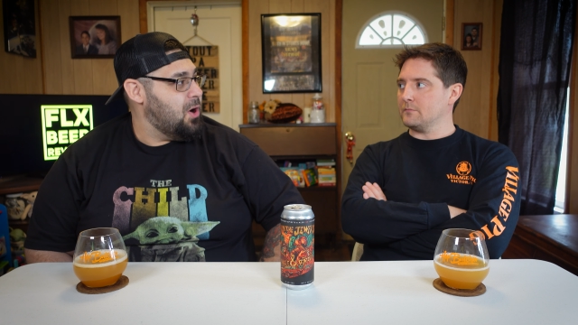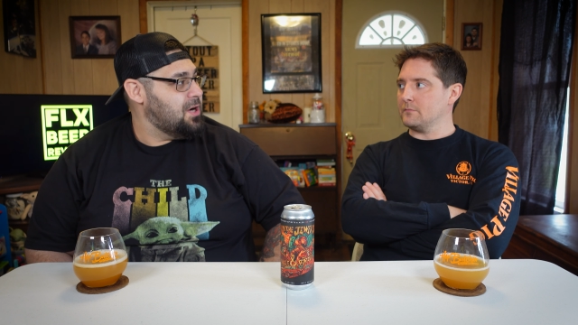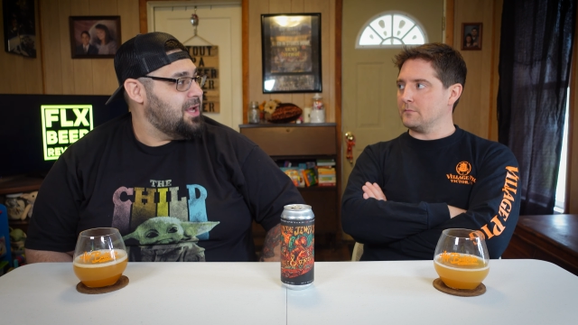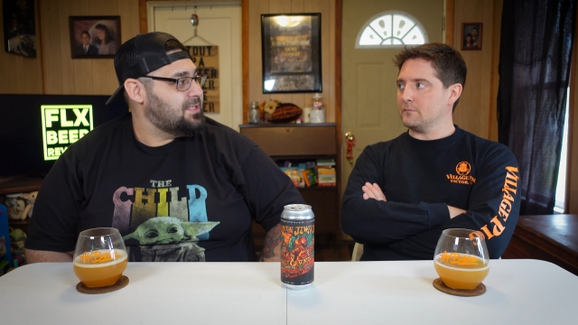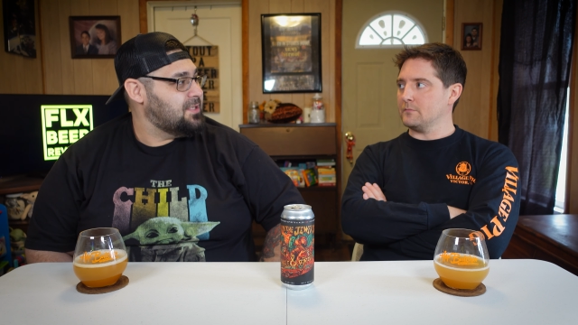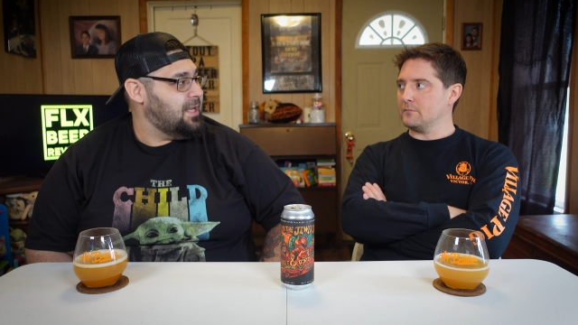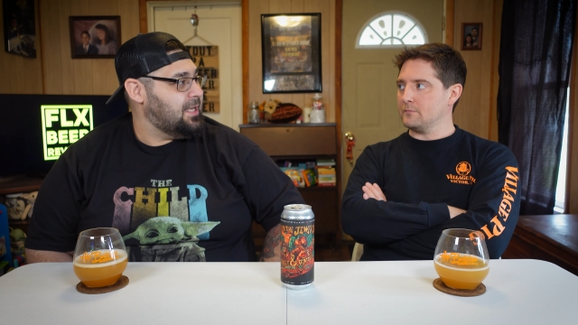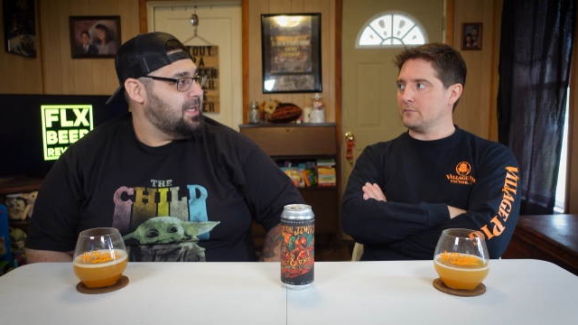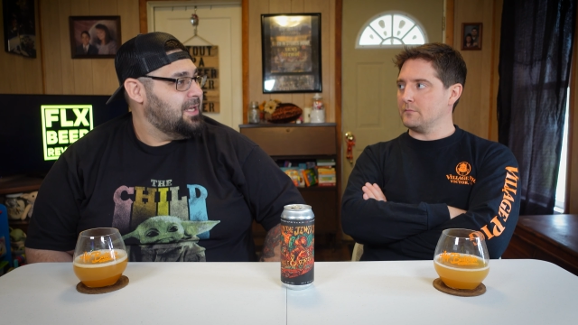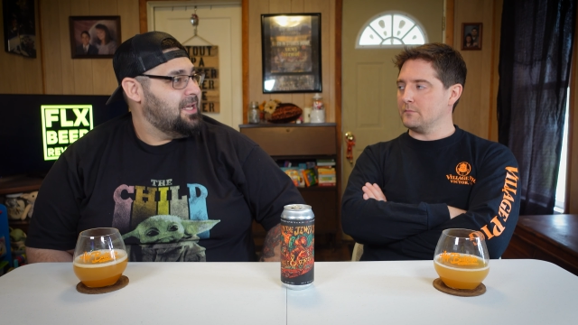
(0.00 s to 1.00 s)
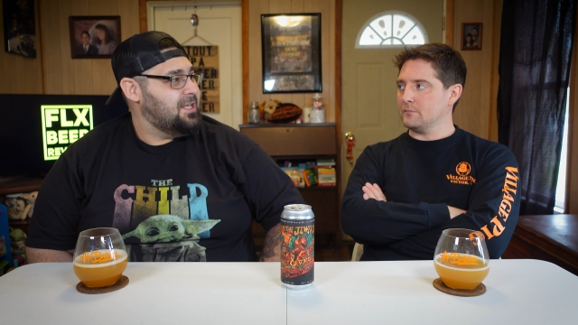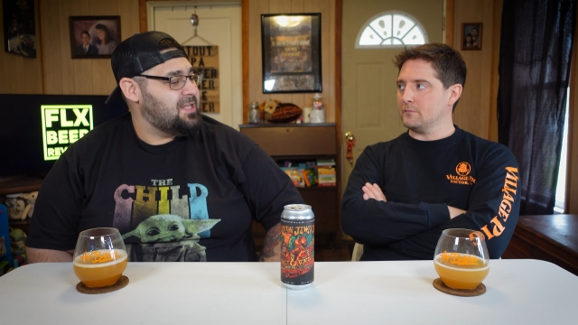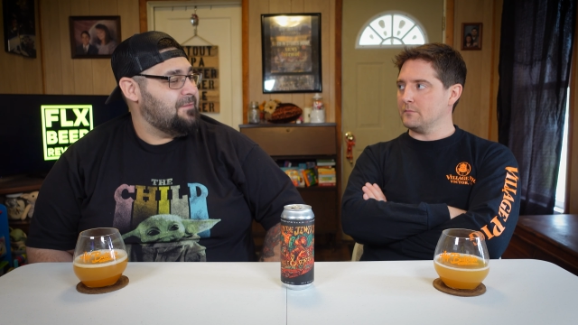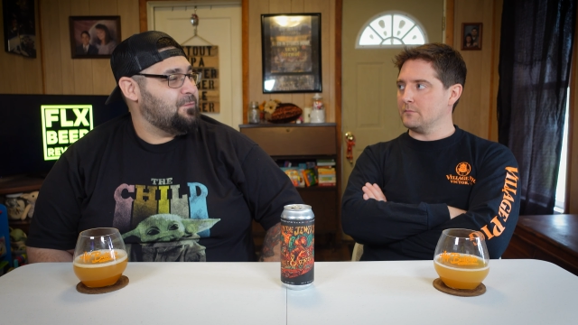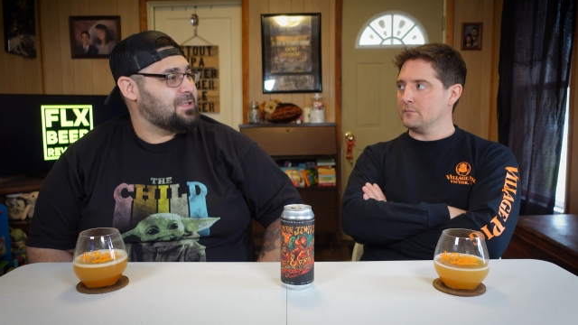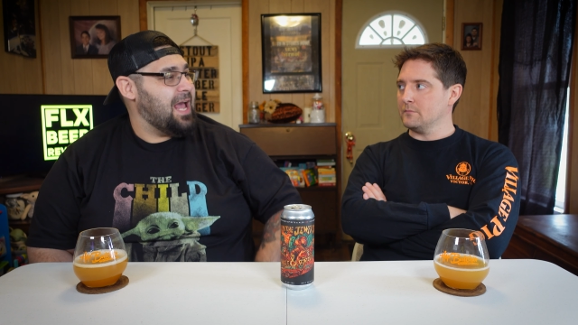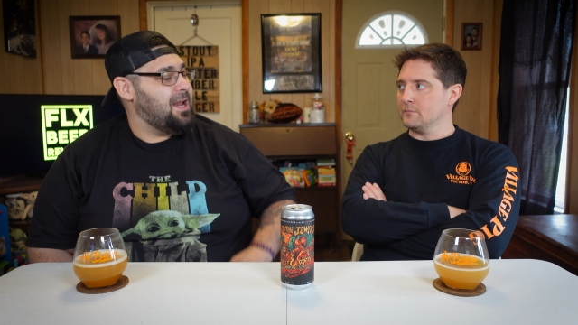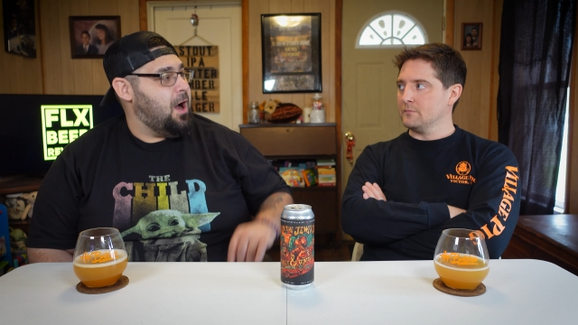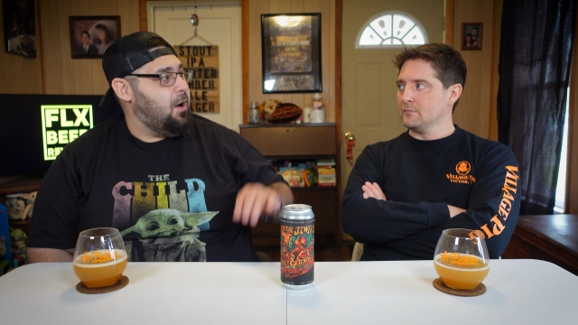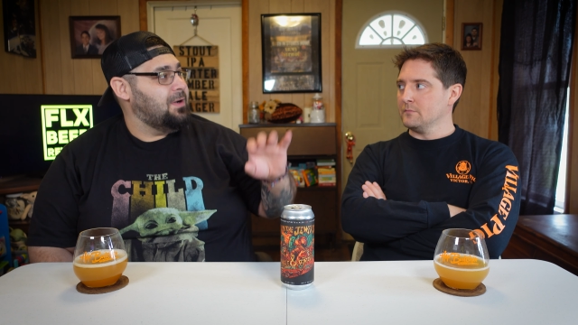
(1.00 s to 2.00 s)
Speaker 1: artist. Like his stuff was
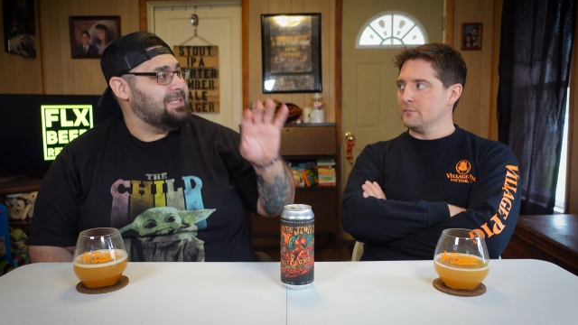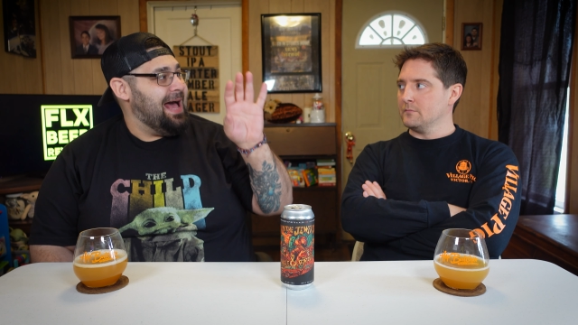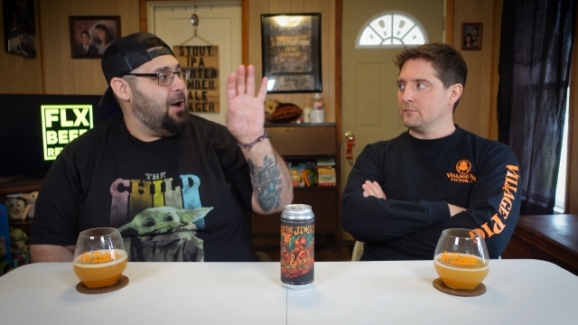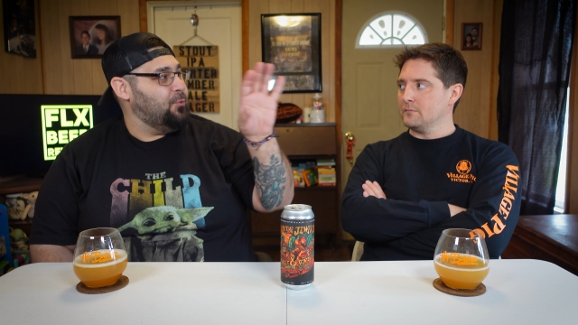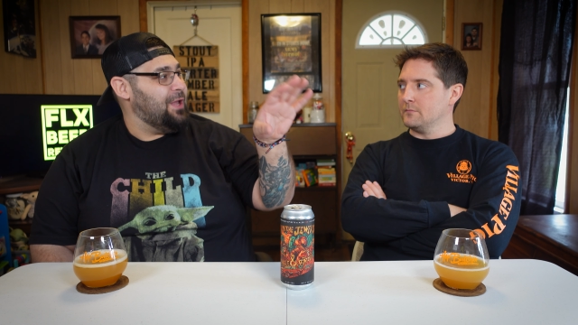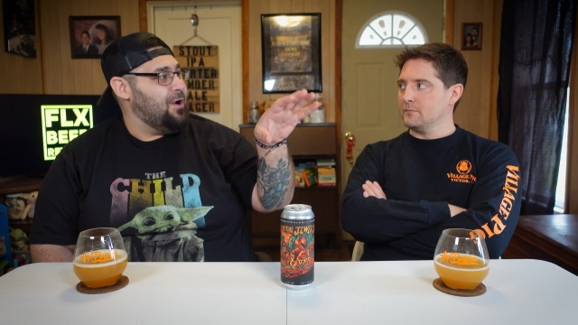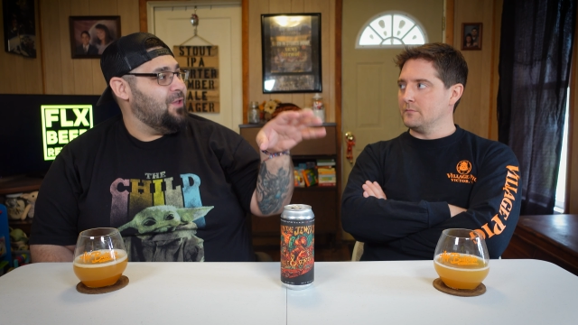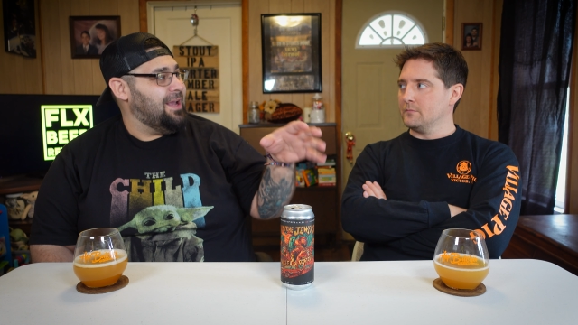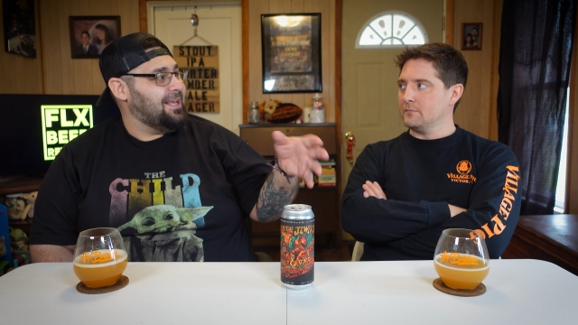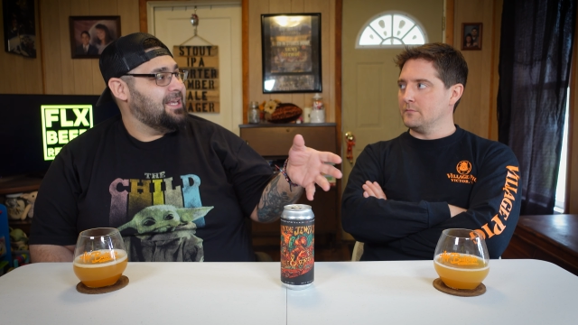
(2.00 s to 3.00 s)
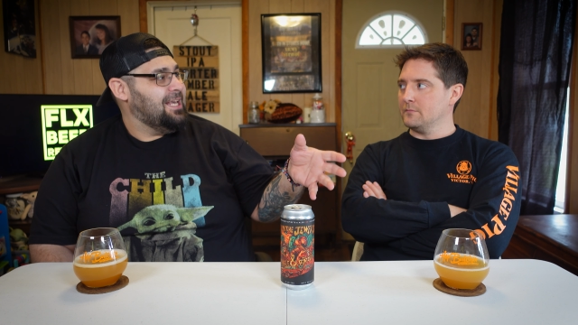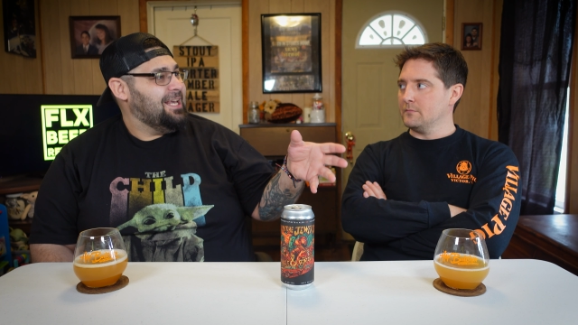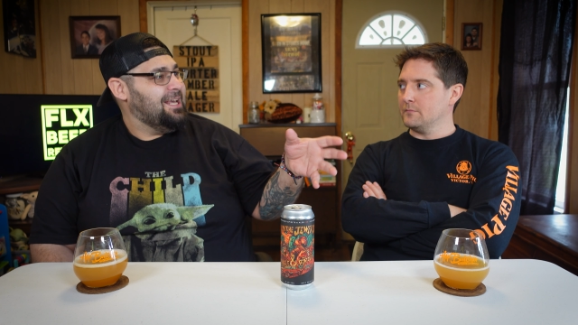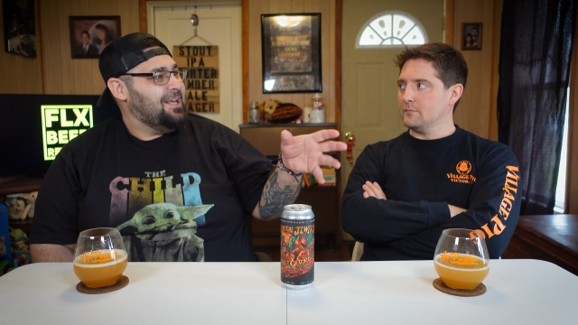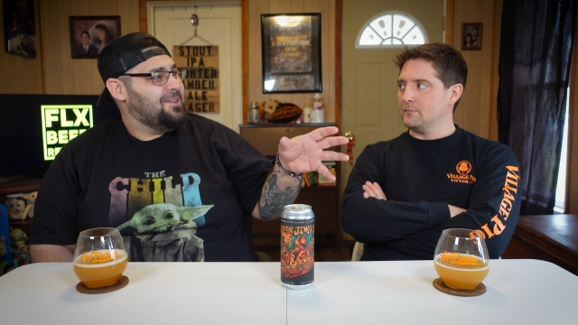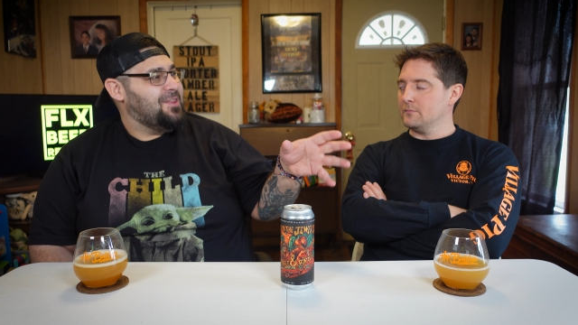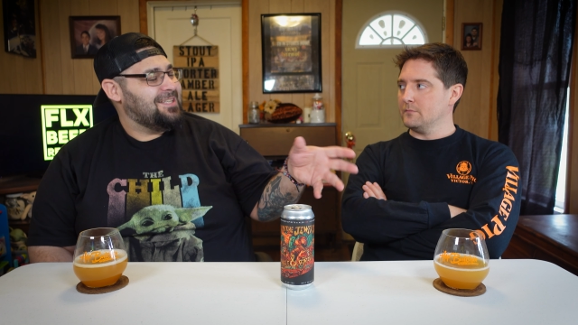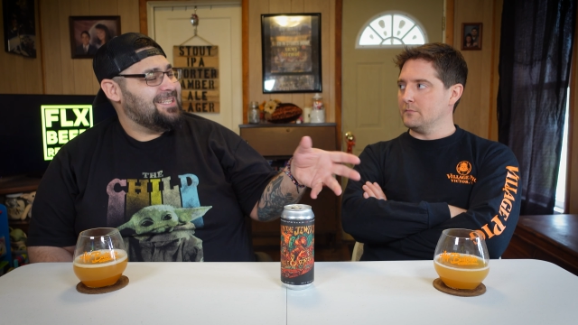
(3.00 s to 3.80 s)
kind of always out there, like the